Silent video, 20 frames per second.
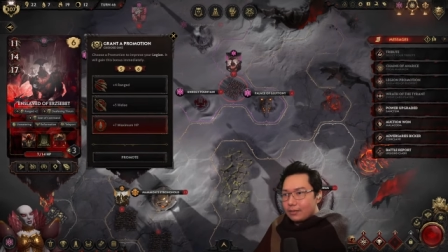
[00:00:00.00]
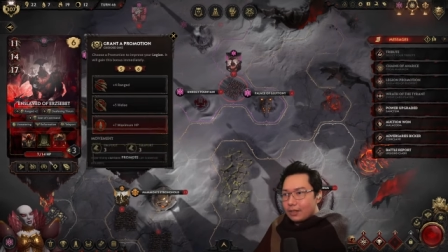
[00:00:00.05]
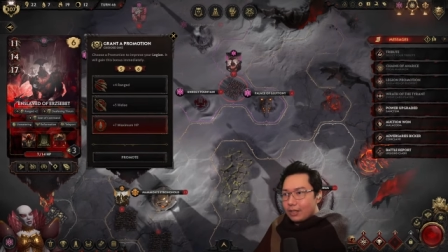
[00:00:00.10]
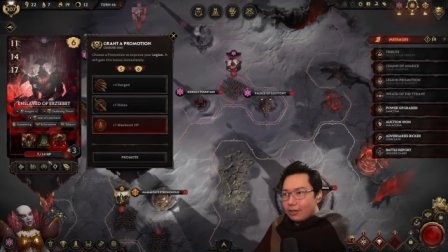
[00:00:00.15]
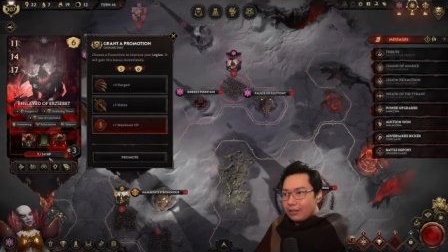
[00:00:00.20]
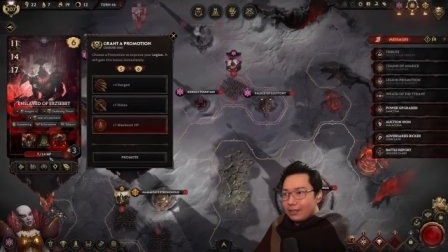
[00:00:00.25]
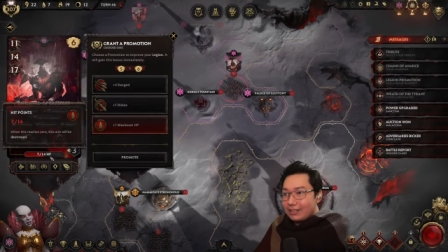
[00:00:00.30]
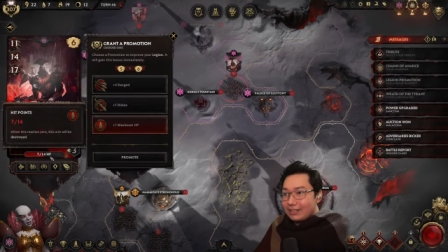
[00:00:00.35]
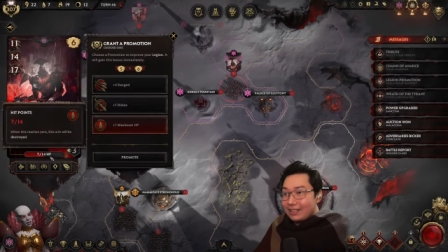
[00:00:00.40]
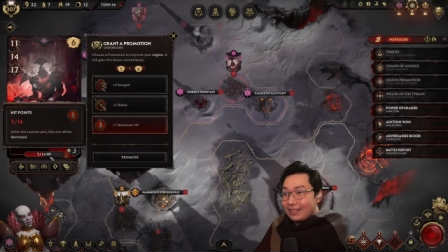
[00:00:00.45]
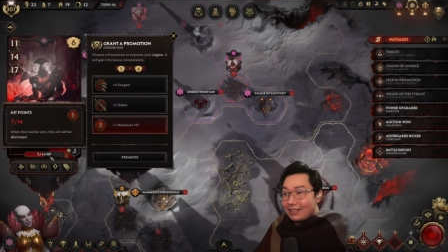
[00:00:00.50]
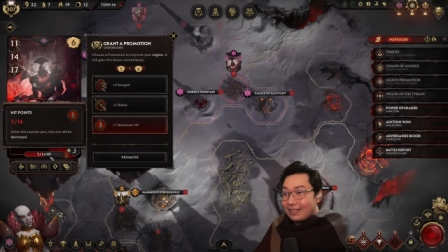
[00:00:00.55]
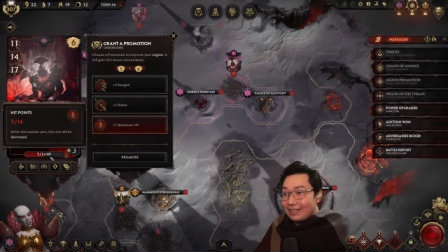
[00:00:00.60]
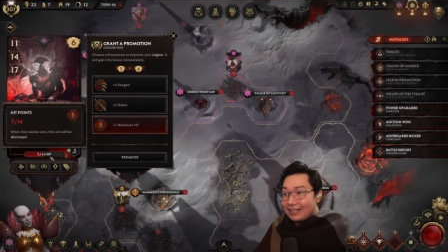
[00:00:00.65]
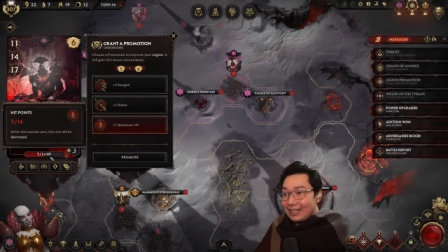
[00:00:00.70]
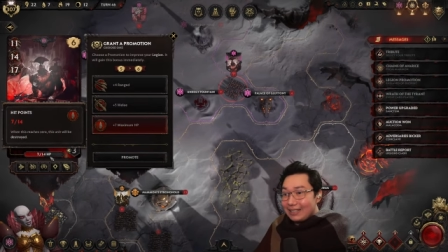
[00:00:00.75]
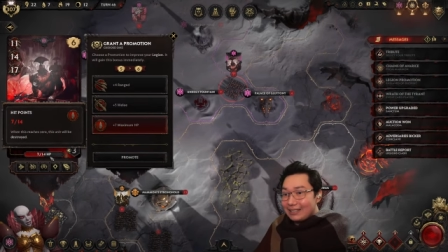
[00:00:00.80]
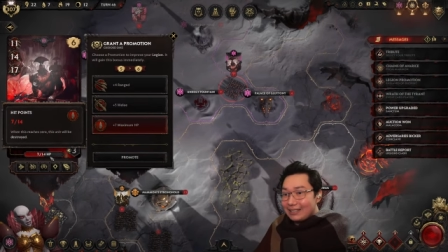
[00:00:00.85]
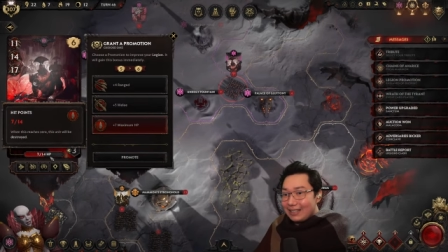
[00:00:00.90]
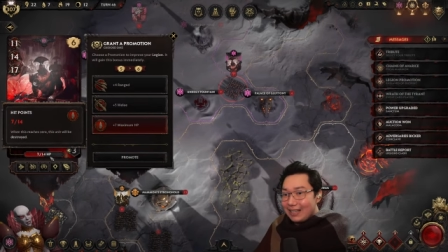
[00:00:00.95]
Oh, it's gonna
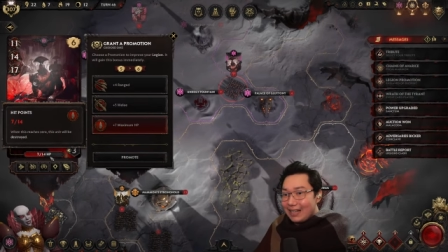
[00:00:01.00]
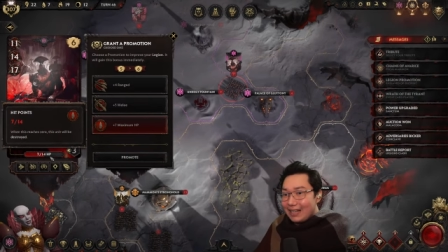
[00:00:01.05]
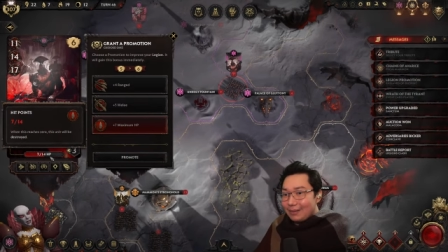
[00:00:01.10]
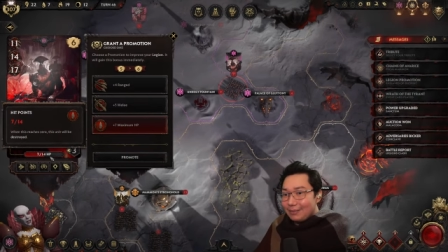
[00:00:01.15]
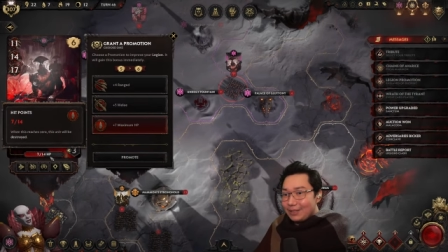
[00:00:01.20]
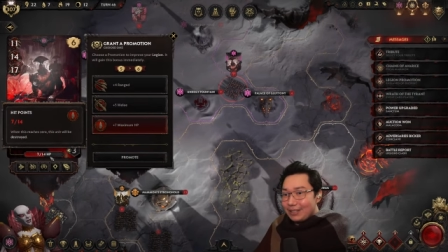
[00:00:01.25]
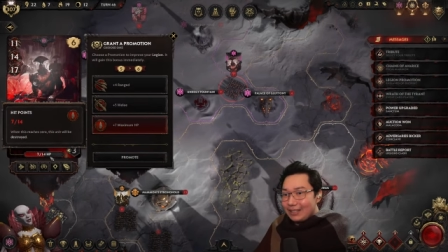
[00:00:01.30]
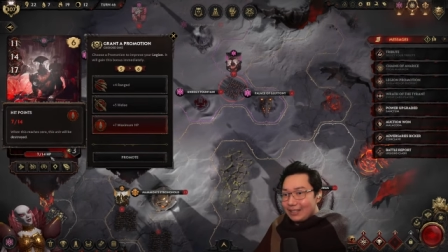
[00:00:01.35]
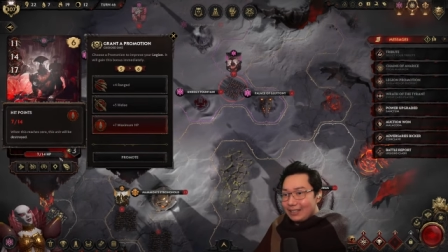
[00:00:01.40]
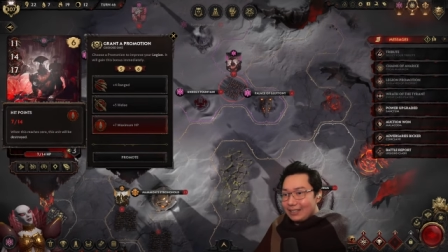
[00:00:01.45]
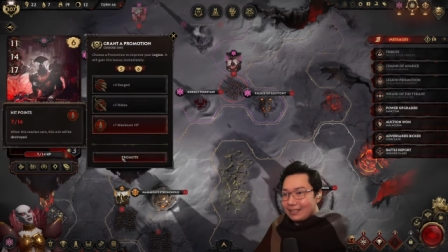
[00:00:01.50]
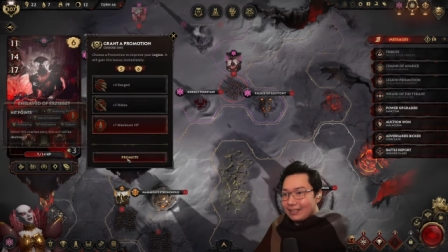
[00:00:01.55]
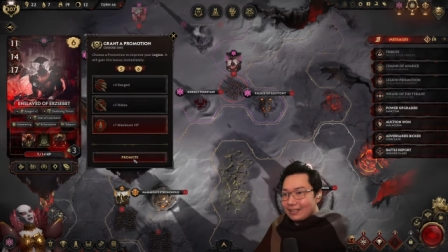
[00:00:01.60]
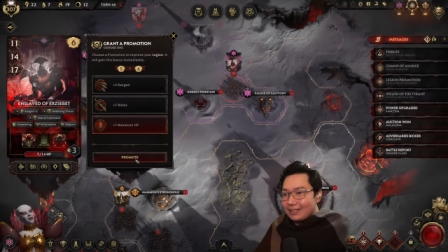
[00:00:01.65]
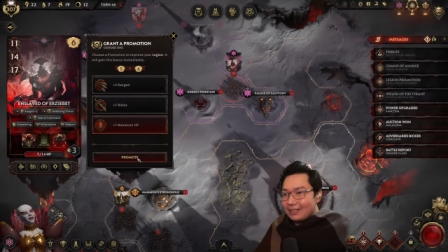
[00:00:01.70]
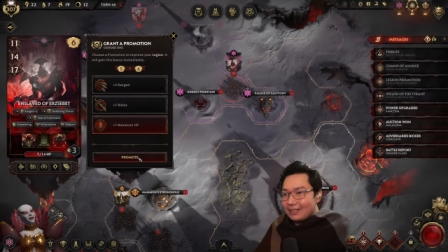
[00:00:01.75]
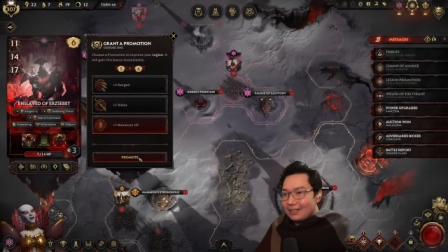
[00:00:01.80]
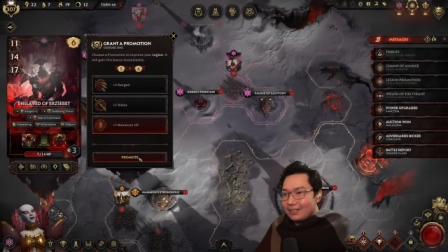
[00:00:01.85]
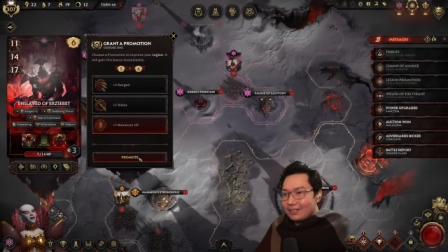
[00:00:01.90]
take time to heal?